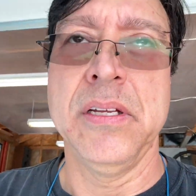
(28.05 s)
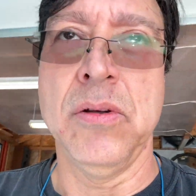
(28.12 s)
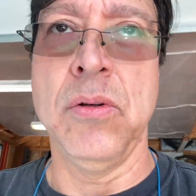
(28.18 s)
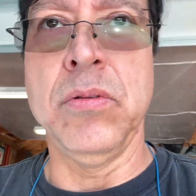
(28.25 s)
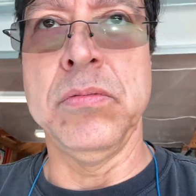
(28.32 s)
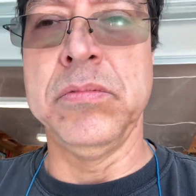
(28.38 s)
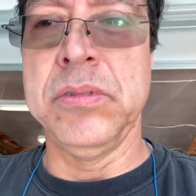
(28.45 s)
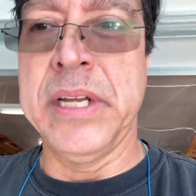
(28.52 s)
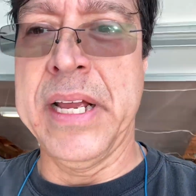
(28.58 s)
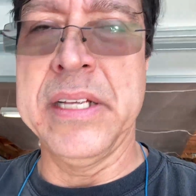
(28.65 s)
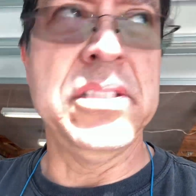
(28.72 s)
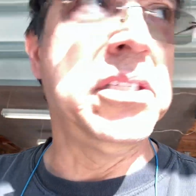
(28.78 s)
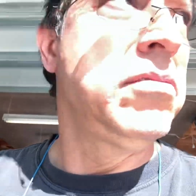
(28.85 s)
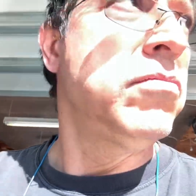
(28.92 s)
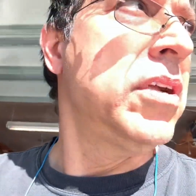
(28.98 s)
old
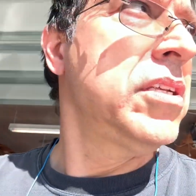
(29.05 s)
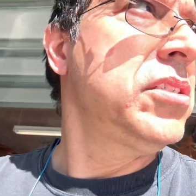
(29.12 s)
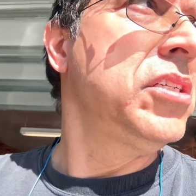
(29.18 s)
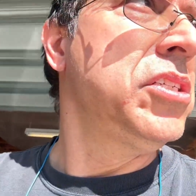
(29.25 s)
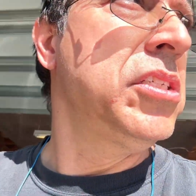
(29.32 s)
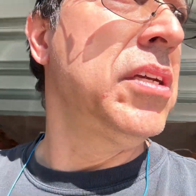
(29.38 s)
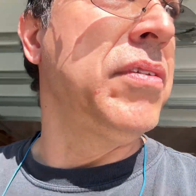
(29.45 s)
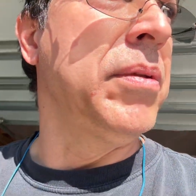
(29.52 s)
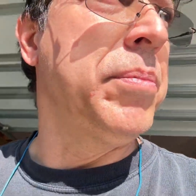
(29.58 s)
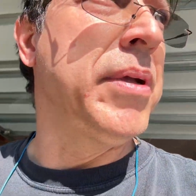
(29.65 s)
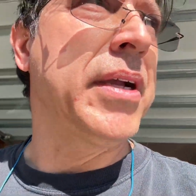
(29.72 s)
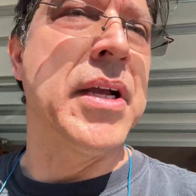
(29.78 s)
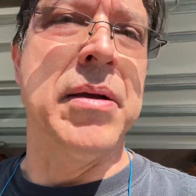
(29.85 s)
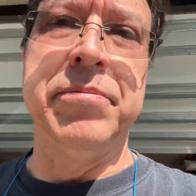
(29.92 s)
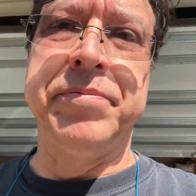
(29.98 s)
nasty rusty Chevy
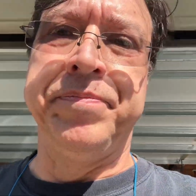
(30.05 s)
pickup.